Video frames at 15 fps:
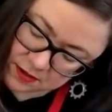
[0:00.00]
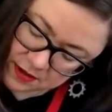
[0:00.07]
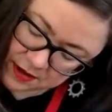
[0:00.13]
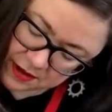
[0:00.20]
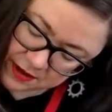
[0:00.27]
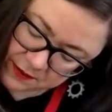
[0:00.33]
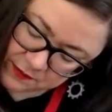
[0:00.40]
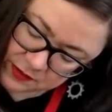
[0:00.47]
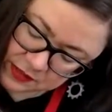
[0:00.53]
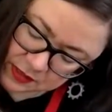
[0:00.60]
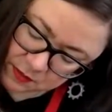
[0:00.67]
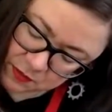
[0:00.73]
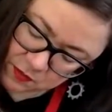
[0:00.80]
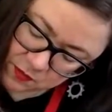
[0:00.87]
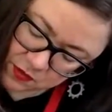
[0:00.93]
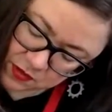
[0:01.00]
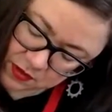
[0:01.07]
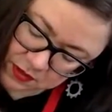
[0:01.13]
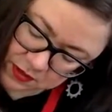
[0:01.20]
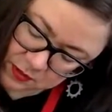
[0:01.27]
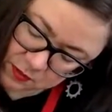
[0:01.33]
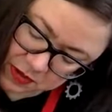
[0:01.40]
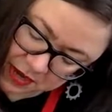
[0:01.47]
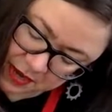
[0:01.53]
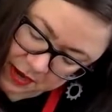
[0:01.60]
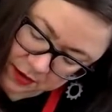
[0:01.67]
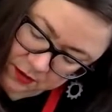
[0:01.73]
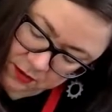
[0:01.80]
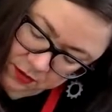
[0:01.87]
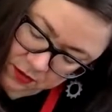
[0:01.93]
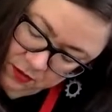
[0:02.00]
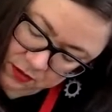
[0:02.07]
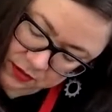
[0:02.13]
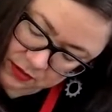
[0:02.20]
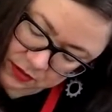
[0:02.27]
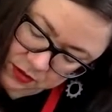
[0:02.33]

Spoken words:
have some of this pattern also